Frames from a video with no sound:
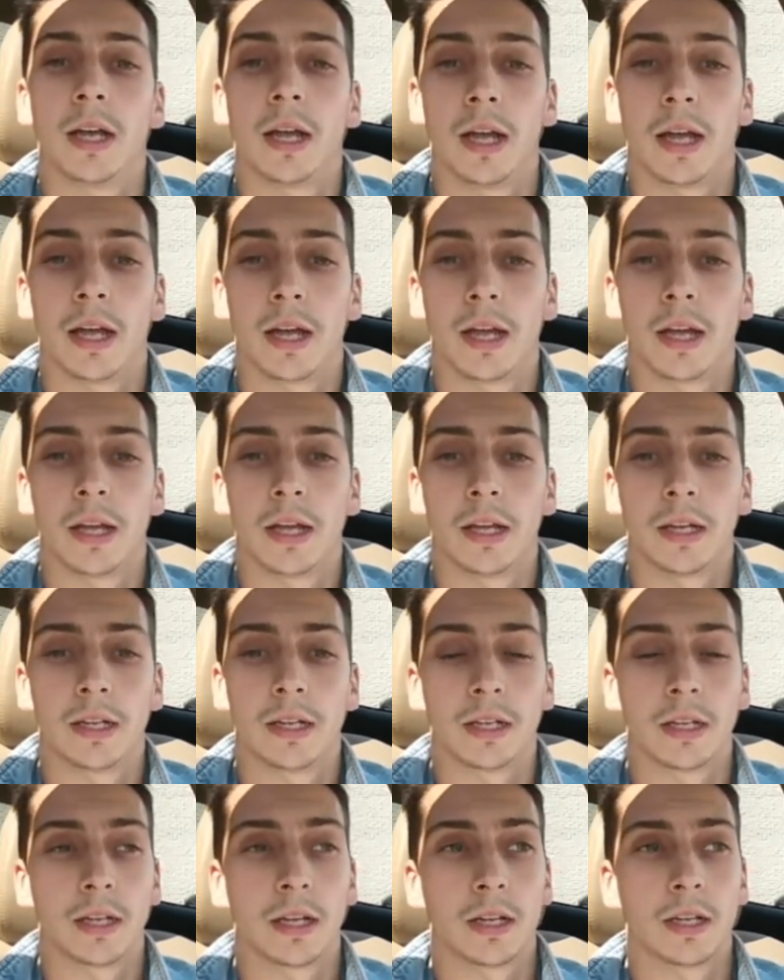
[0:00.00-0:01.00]

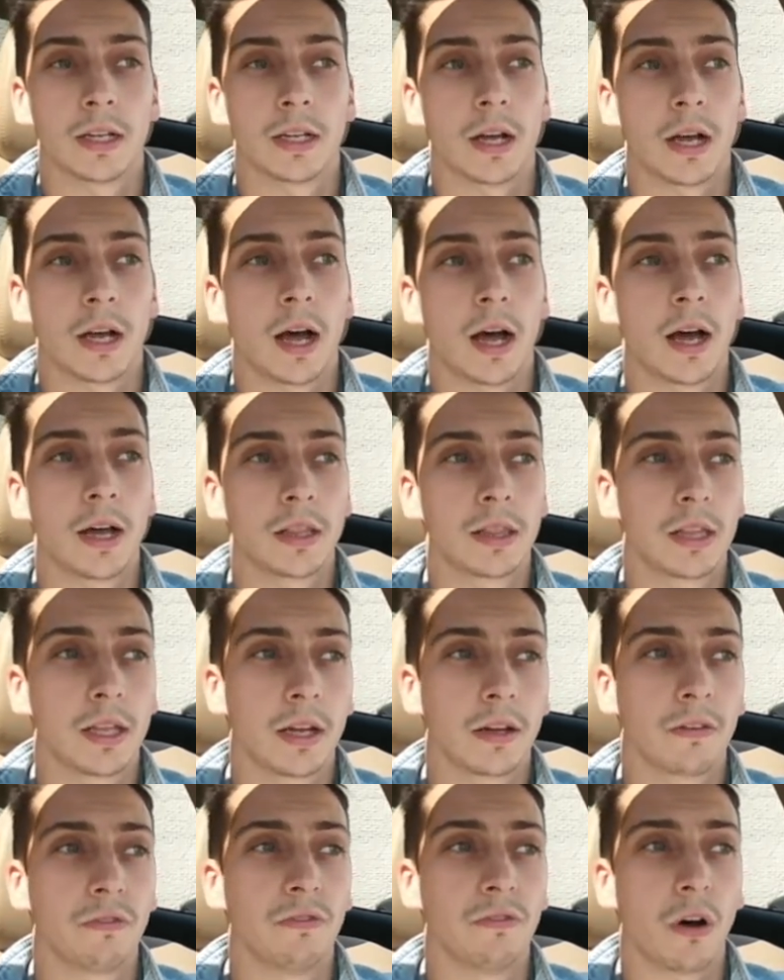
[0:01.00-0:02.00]
And I
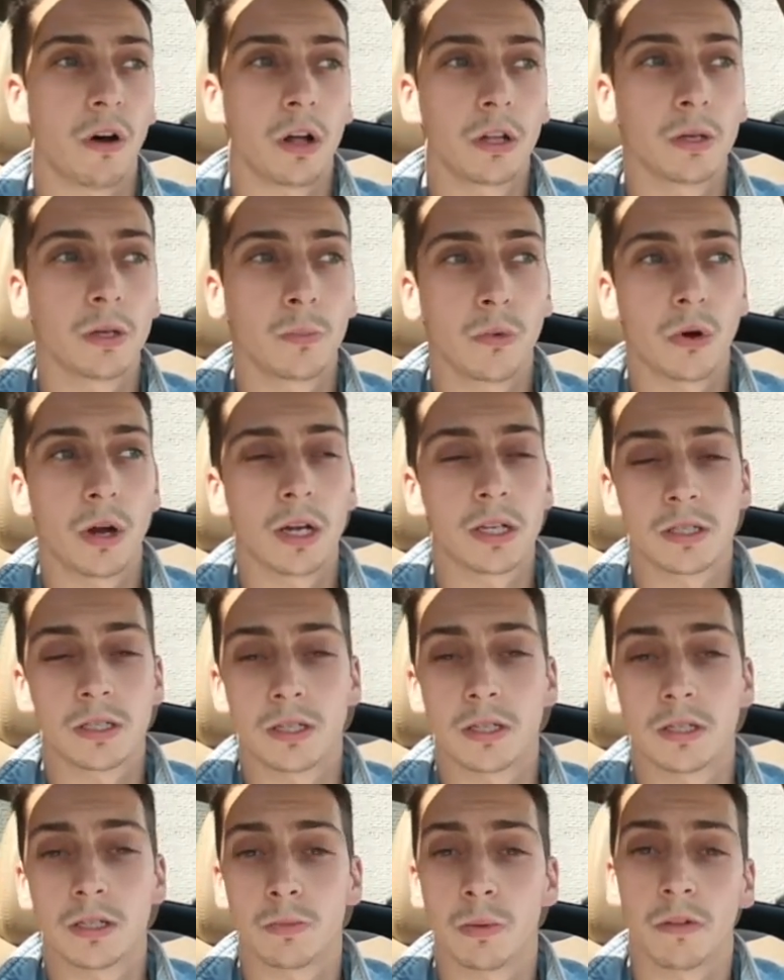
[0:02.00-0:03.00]
think volume-wise,
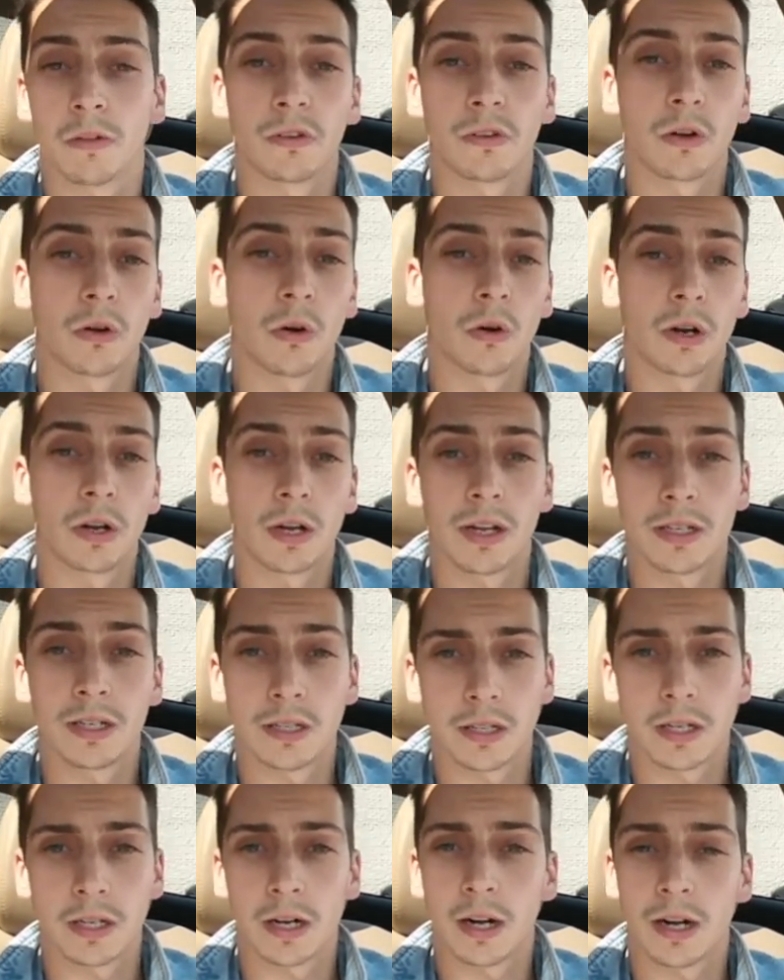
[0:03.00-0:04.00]
since Melvin Gordon
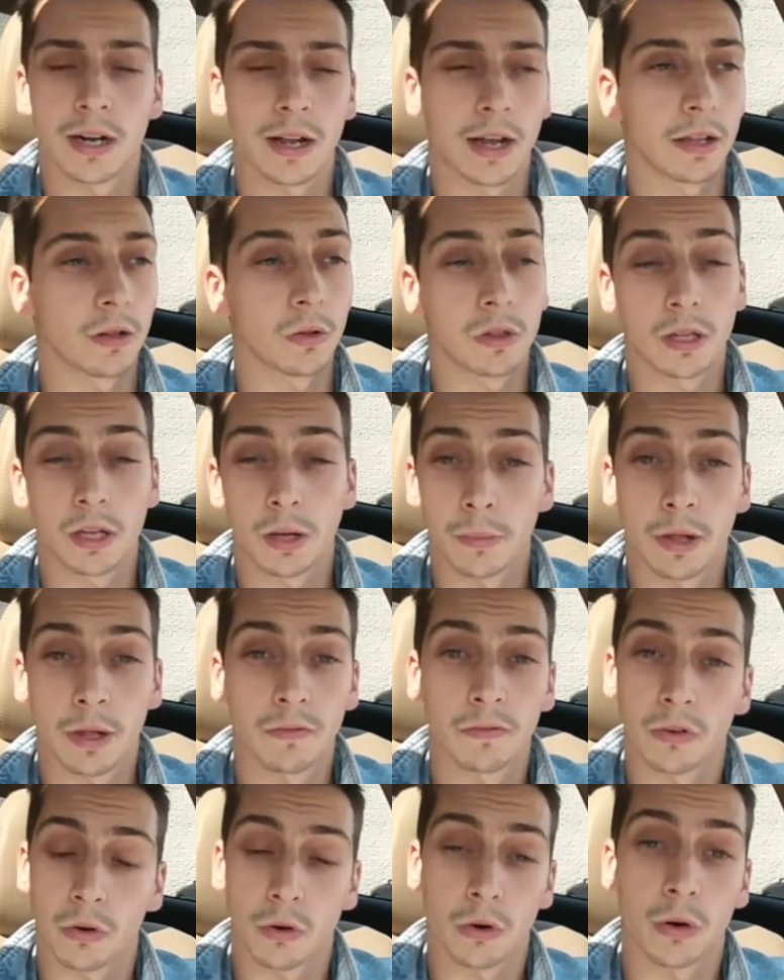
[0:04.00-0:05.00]
isn't there, and I don't think
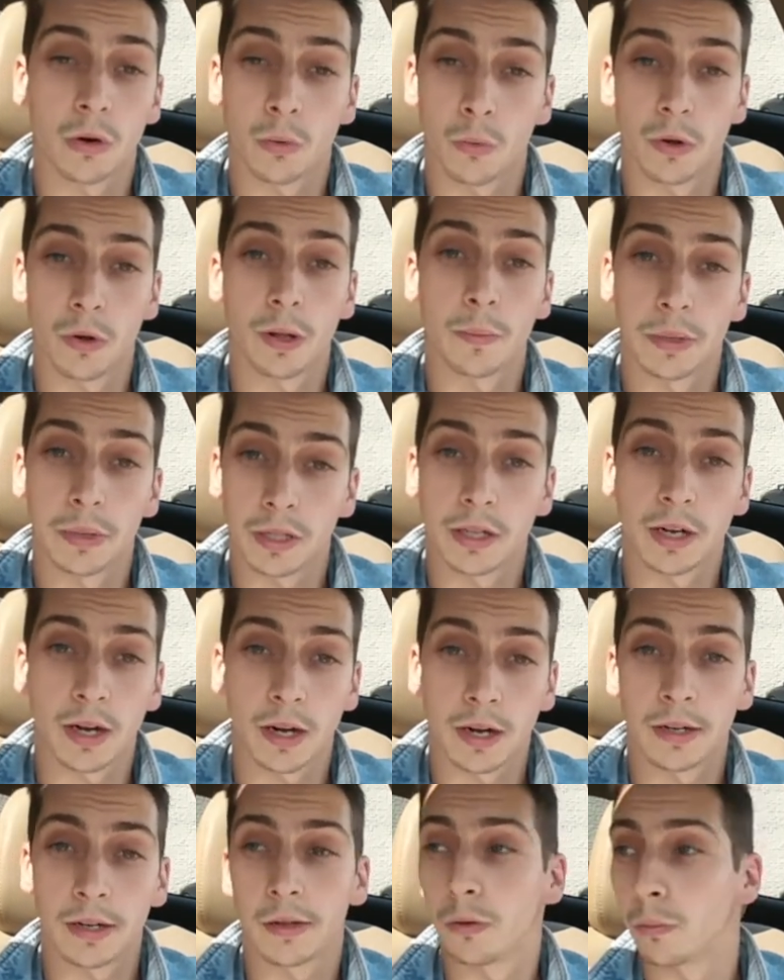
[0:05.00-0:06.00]
Melvin Gordon will be
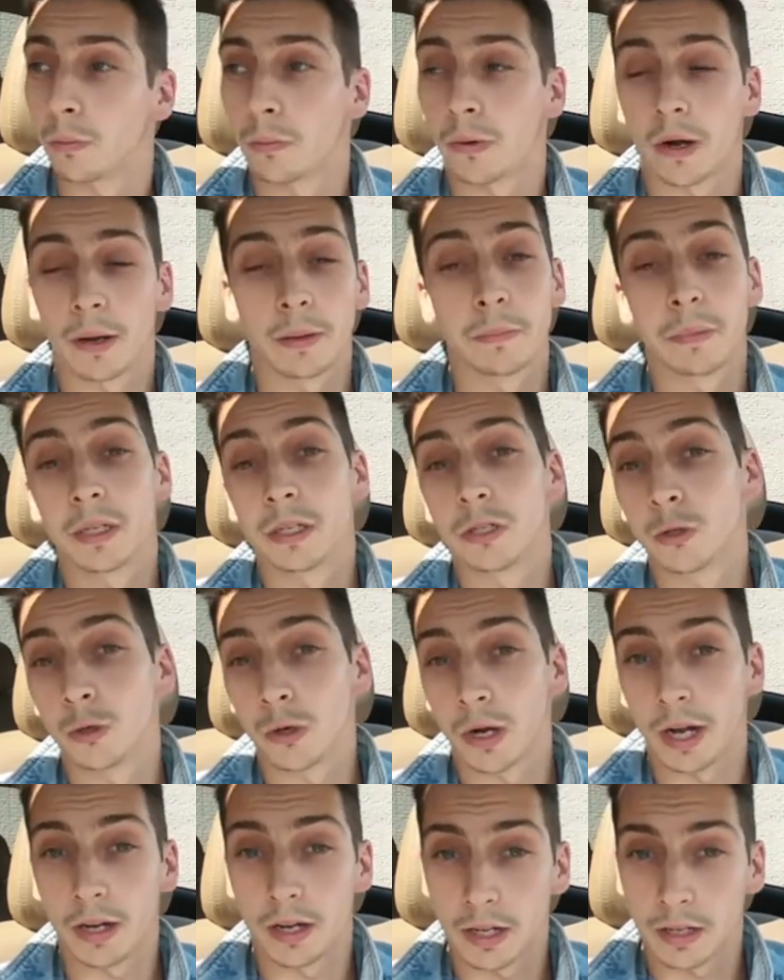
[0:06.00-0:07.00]
there, he'll probably be
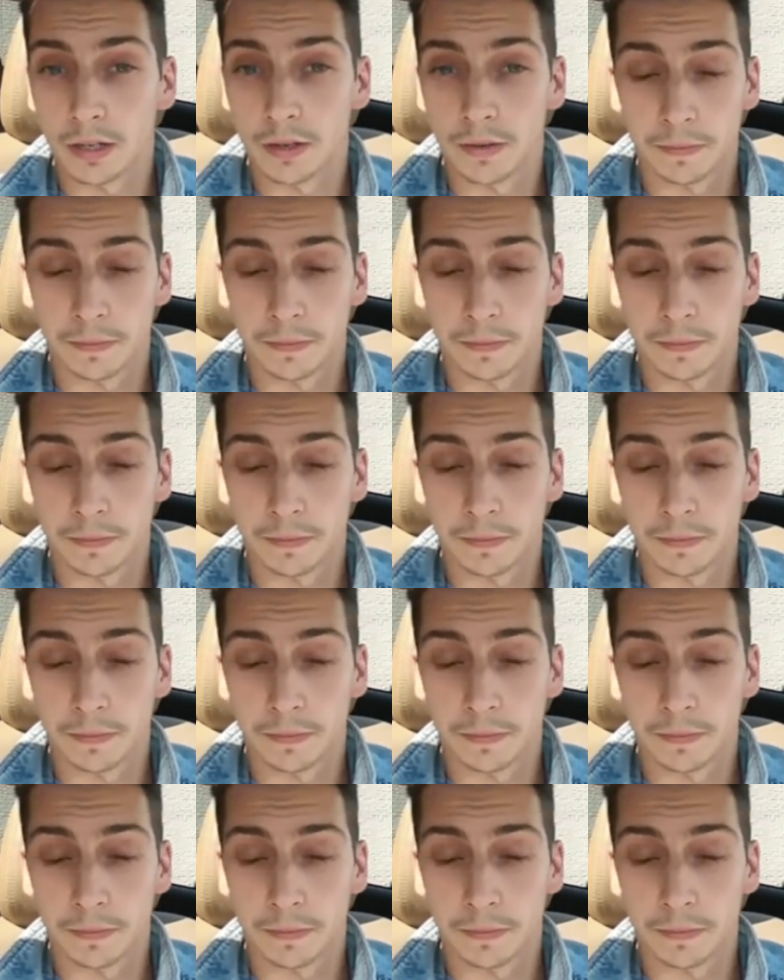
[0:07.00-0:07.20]
traded.